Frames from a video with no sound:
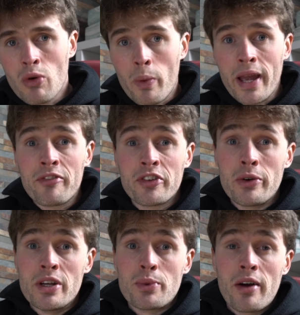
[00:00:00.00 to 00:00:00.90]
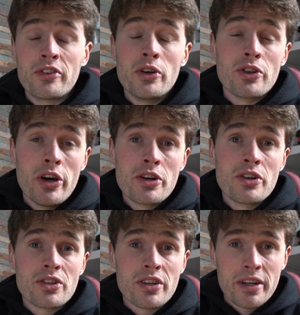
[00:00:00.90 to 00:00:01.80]
what we have to do is we have to use
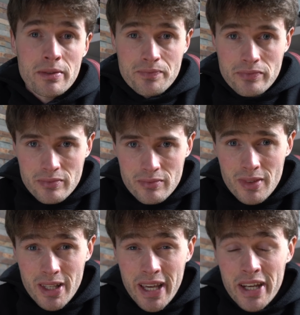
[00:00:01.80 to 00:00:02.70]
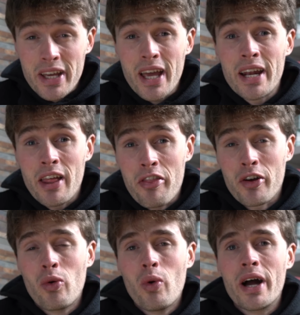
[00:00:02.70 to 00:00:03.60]
urgency in an
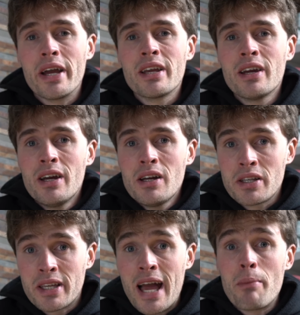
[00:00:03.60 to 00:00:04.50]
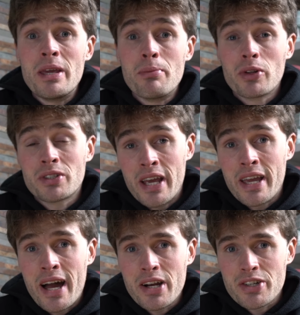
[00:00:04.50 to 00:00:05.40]
ethical way to get people to
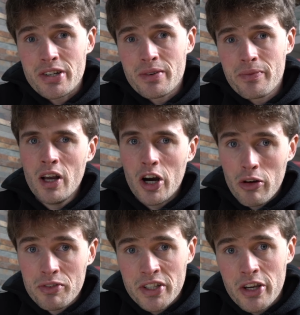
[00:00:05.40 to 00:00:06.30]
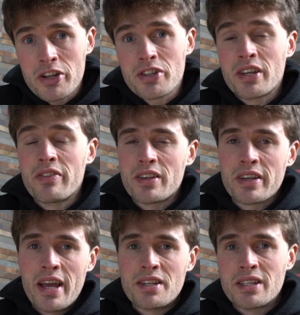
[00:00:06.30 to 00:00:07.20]
take action. And obviously urgency in this
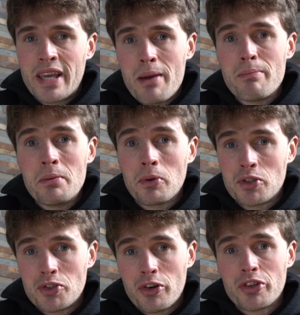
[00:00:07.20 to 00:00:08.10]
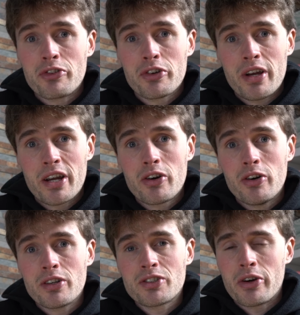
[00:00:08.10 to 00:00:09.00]
case is getting people to join your online
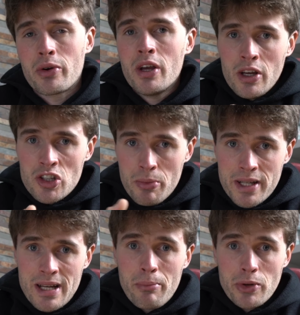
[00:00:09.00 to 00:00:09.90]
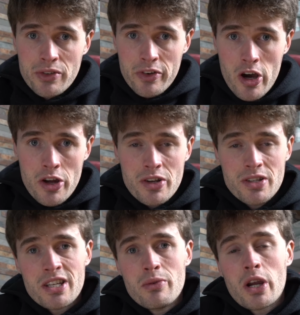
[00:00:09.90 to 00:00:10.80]
course. So some examples of
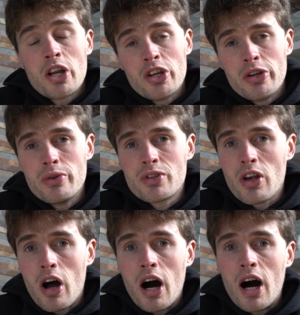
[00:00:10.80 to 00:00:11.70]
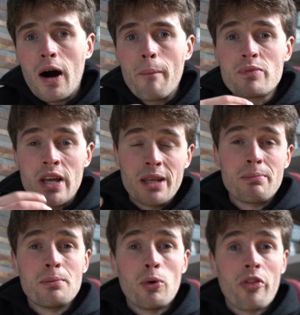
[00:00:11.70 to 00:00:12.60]
urgency that we can use are telling
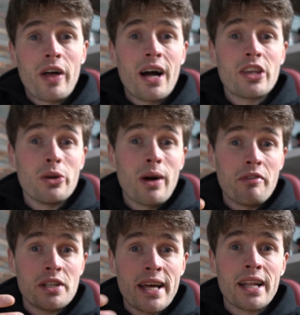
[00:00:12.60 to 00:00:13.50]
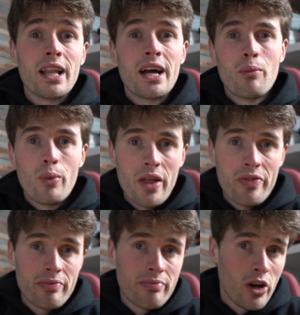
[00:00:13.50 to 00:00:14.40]
people that you have a deadline
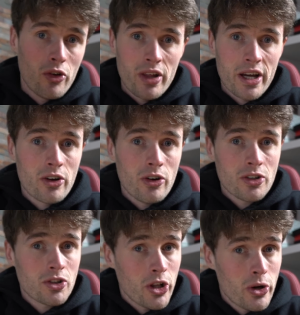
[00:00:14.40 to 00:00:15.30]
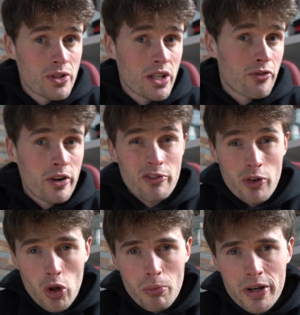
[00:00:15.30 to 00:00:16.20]
when the online course closes for
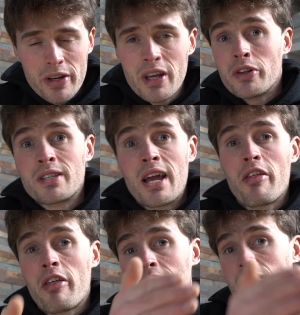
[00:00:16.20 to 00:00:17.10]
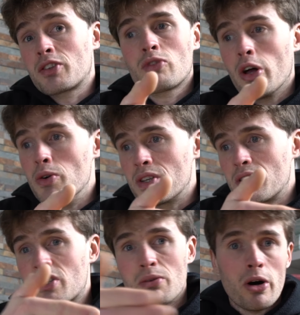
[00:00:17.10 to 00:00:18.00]
enrollment. You could say that this
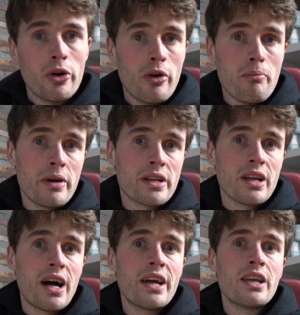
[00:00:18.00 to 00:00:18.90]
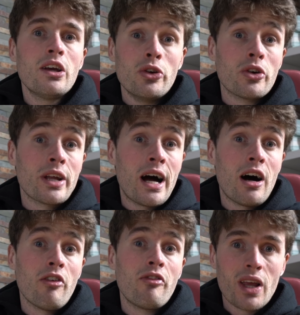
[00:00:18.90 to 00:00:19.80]
closes tomorrow at midnight. You could
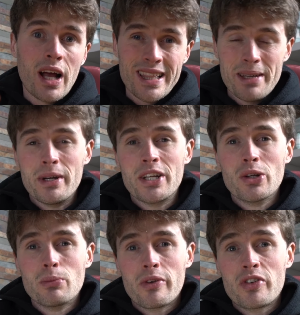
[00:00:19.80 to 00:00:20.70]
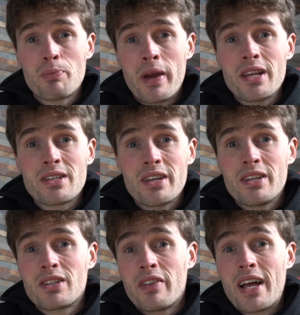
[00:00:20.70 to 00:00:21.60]
have a limited number of
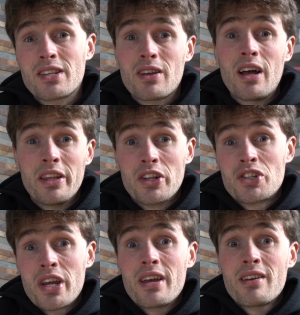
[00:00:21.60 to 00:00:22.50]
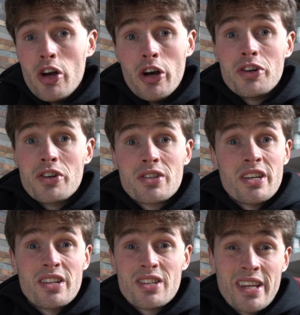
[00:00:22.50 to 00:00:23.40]
spaces, and that's a legit
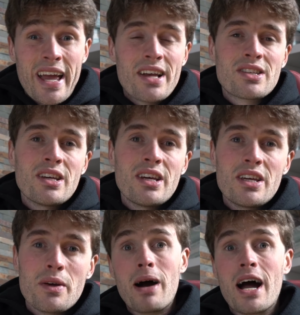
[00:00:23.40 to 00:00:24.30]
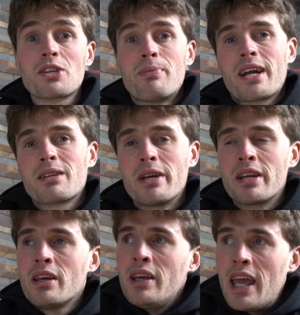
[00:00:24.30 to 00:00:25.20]
urgency and scarcity aspect. I
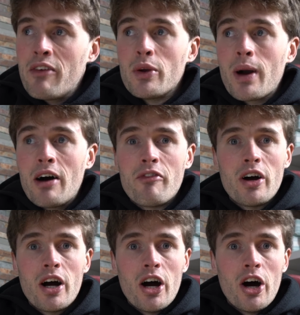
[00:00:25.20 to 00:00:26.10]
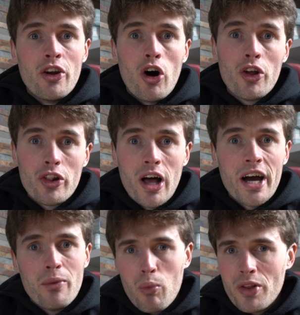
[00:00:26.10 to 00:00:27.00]
mean, if you have an
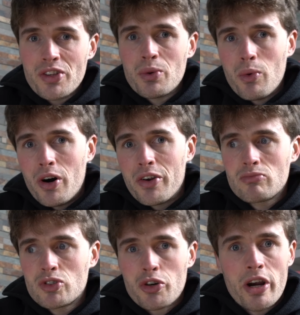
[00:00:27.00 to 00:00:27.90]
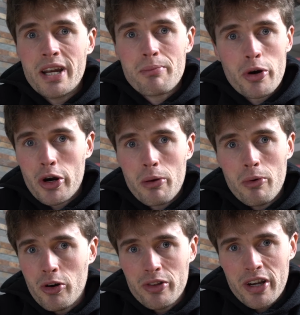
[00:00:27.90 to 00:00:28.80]
online one-to-one training program
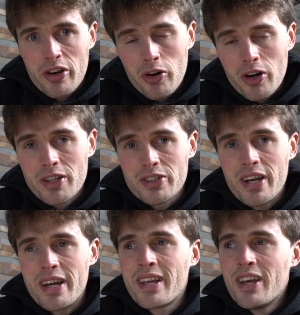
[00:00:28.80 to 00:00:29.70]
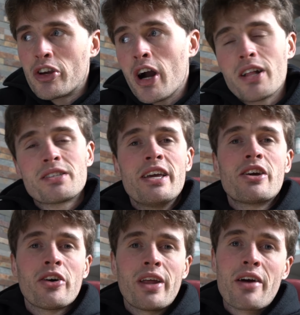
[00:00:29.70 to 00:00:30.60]
or online course, say, you can't
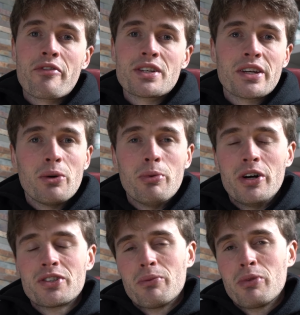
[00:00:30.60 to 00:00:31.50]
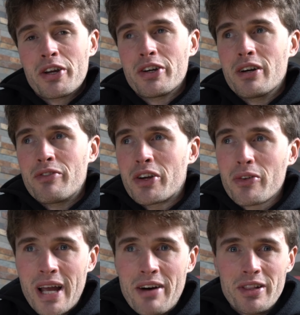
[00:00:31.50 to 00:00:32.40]
take on every single person on planet Earth. You can
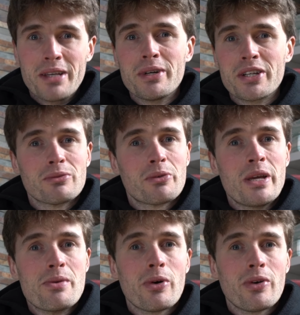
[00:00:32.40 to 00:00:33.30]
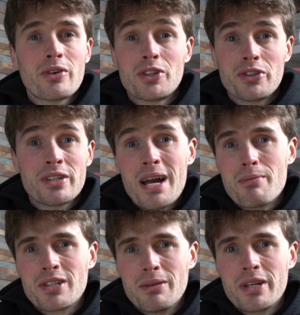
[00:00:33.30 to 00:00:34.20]
only have a limited number of people because your
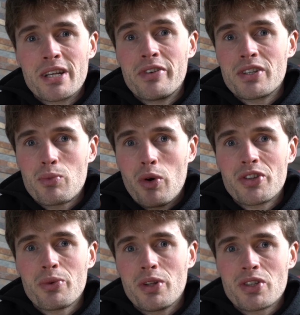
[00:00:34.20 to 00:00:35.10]
time is limited if it's one-to-one